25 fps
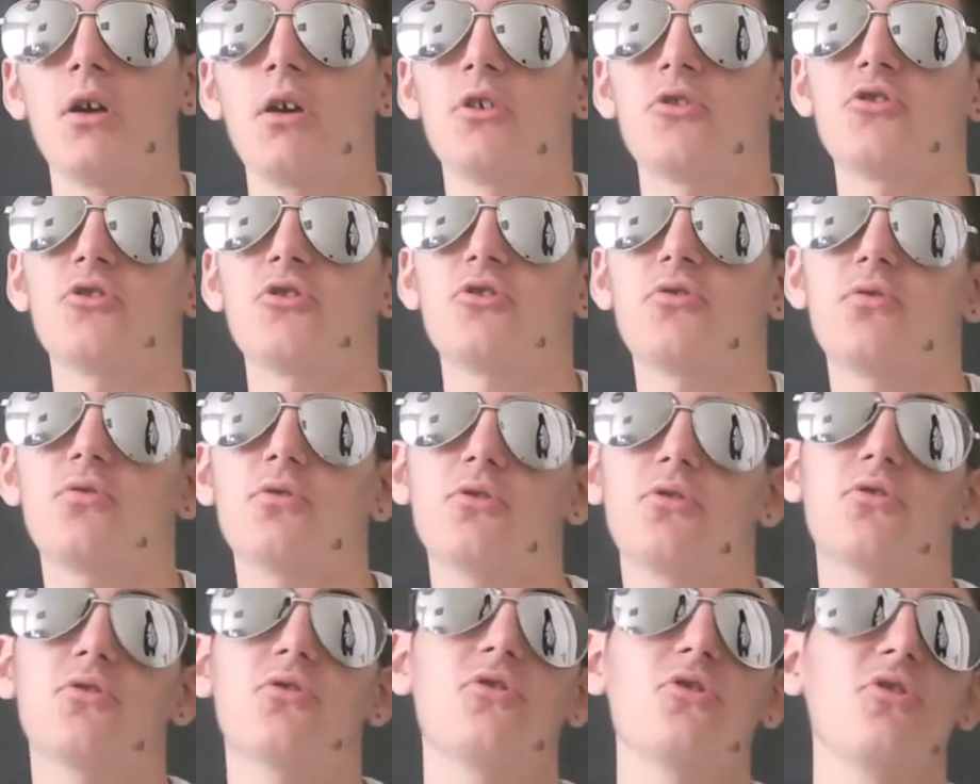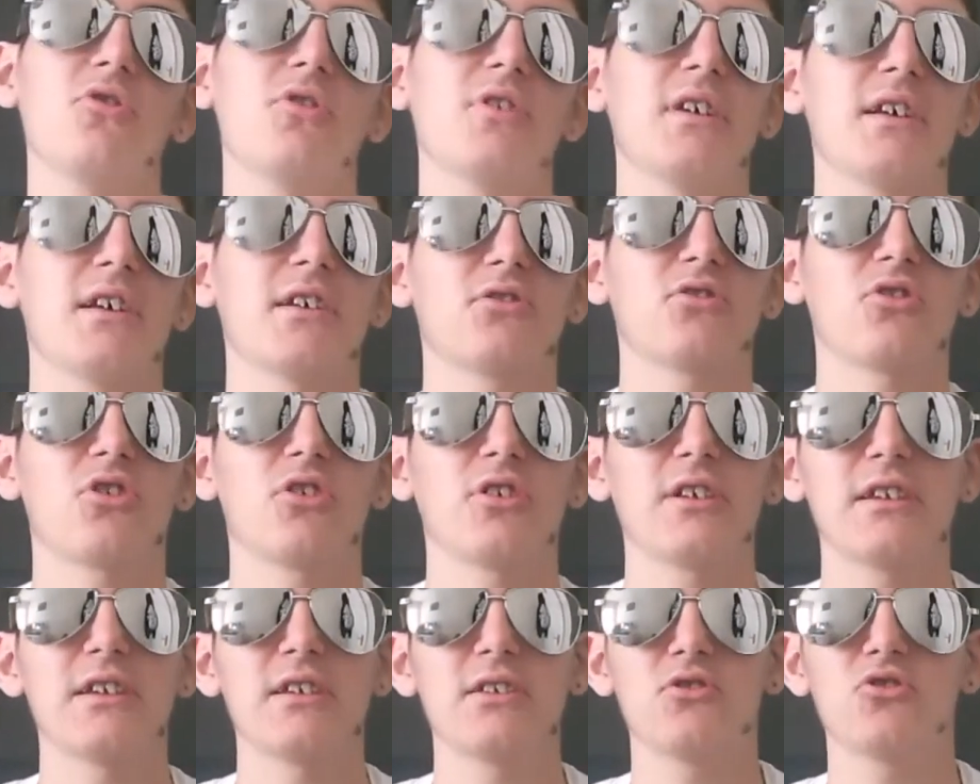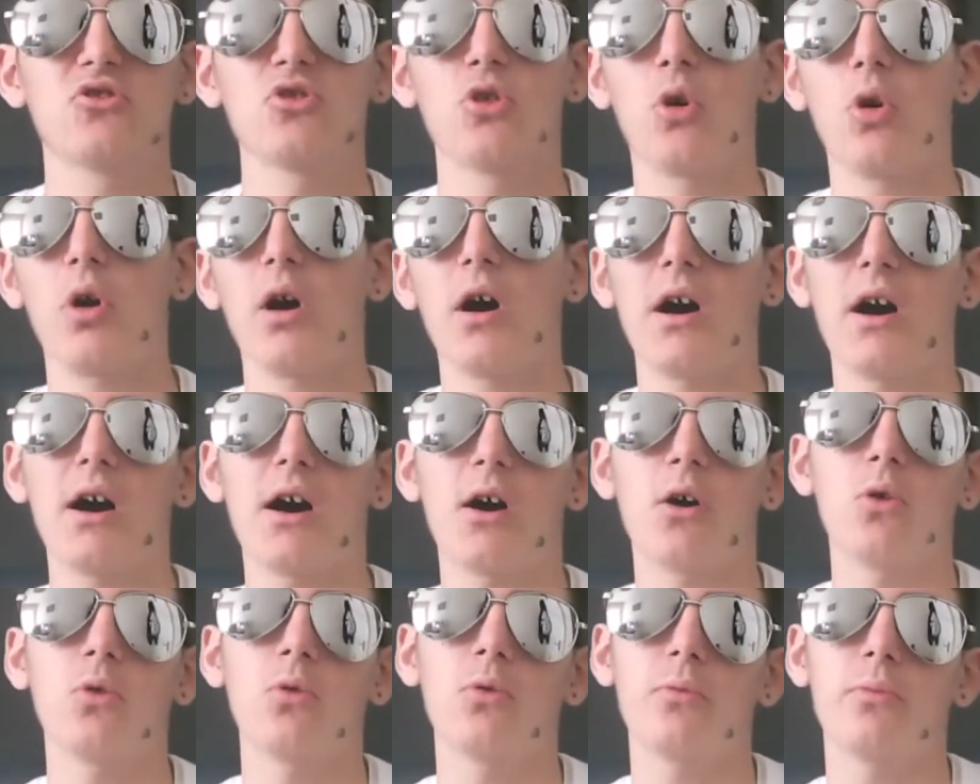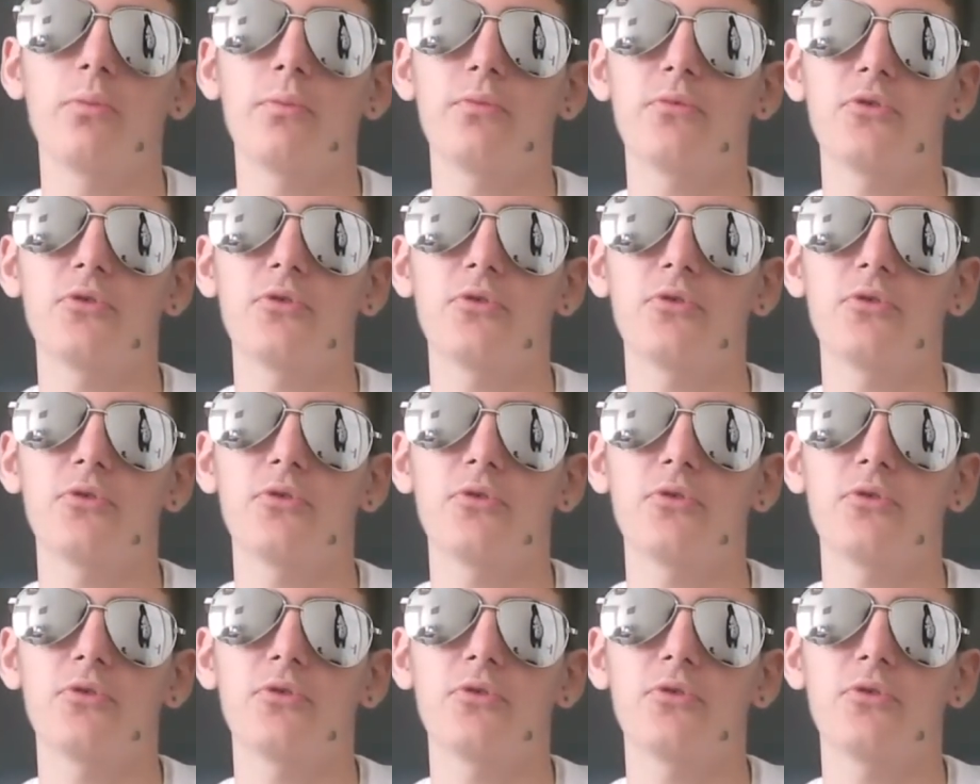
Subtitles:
So to do this, I need your help